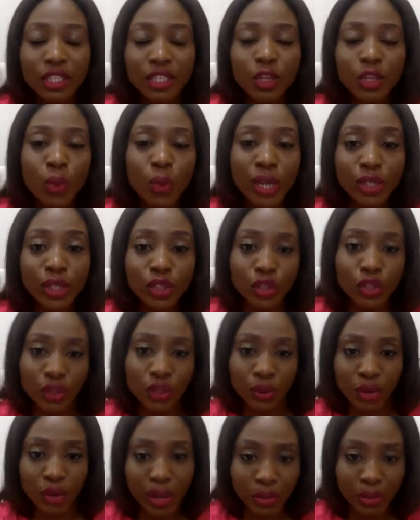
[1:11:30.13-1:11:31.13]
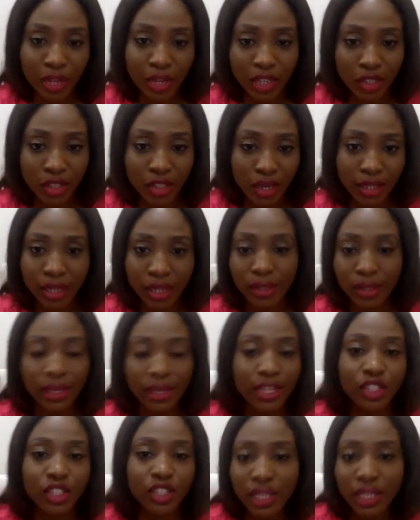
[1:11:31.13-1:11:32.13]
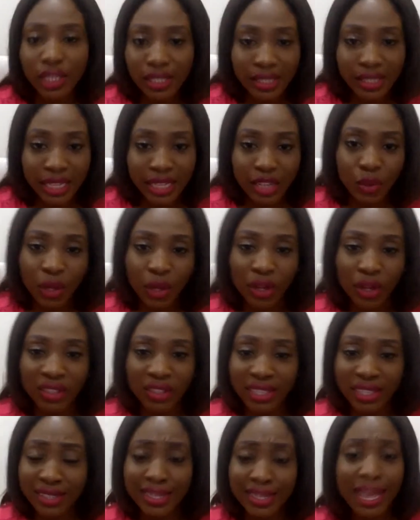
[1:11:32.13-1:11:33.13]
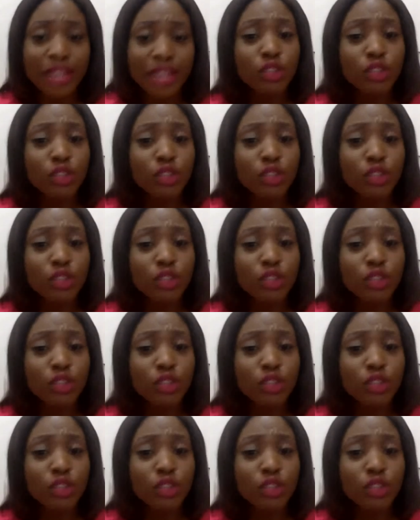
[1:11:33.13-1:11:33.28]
why don't you subscribe to our channel, share this link with others,